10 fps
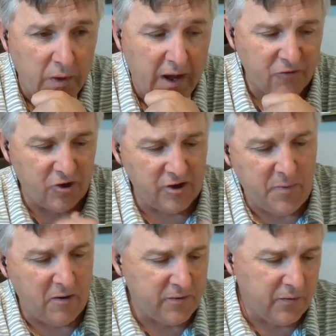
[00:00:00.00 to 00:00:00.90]
actually
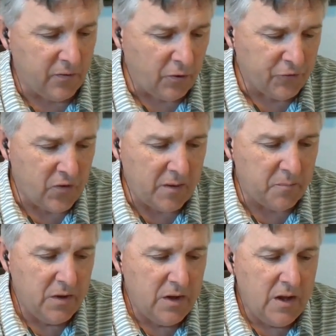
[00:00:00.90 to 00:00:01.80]
experienced through the whole
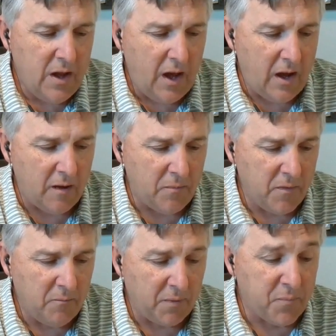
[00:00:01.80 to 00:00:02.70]
trip.
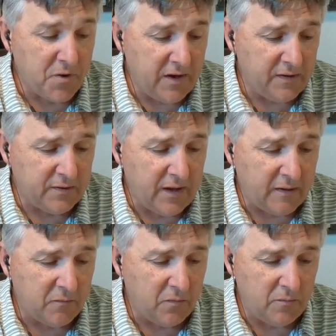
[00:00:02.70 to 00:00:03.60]
But Bernice
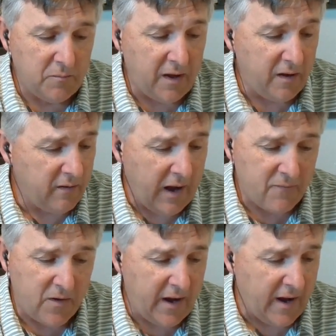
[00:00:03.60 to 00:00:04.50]
Lake met
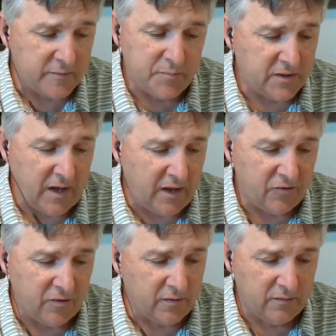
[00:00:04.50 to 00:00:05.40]
every
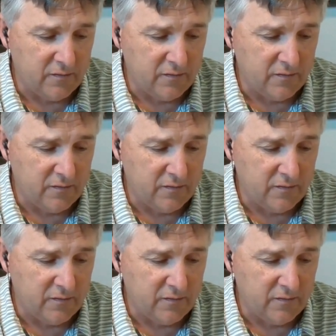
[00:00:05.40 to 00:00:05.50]
expectation